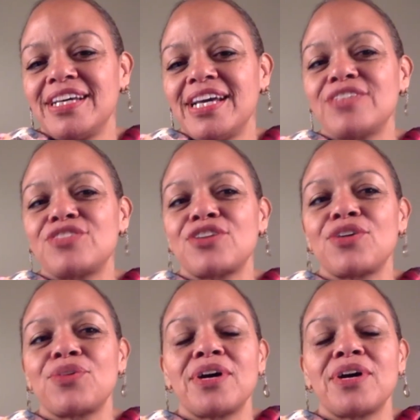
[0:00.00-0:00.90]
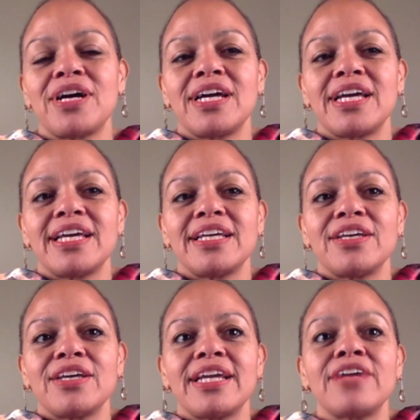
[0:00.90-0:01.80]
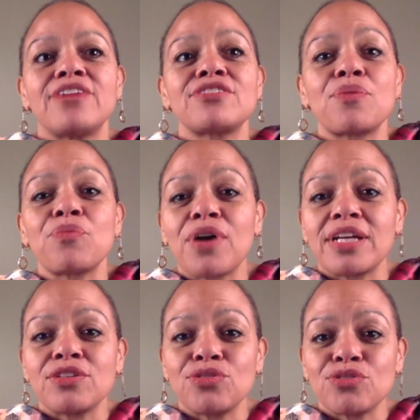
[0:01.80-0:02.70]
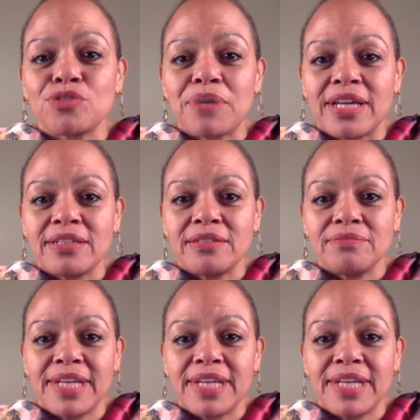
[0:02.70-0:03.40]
And so, here's someone who's been